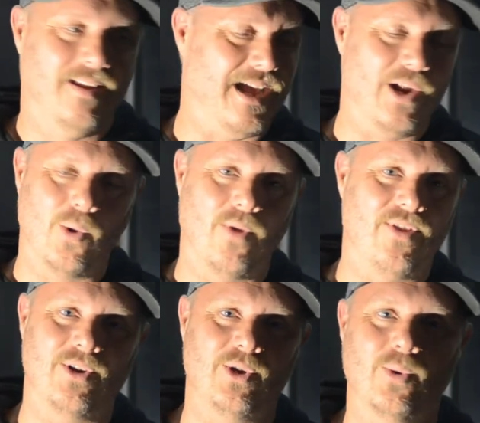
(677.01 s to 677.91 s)
I don't know what
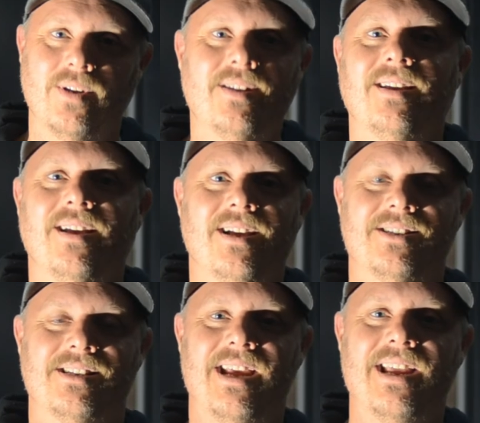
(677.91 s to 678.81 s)
they're doing
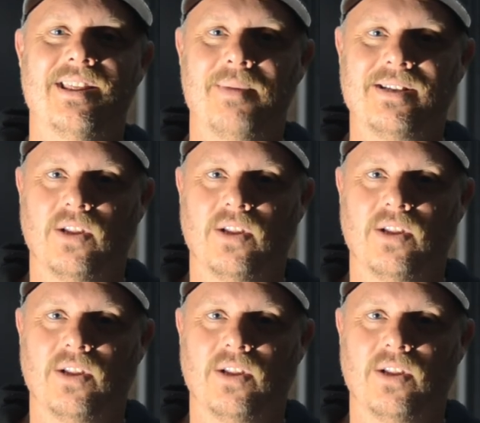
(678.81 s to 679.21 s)
today that makes